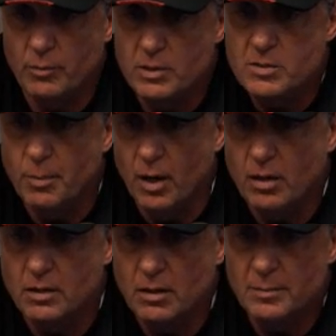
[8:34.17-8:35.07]

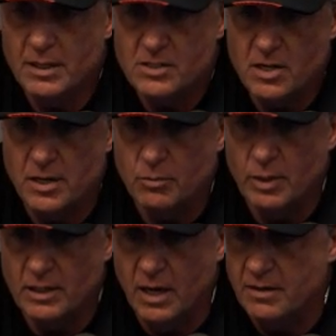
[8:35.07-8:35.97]
respond. I mean, that's kind of the
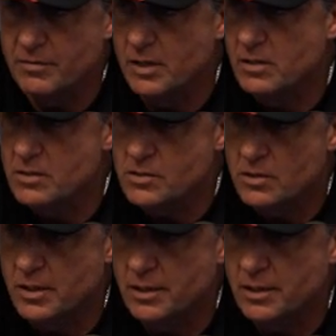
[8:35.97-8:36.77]
way life is.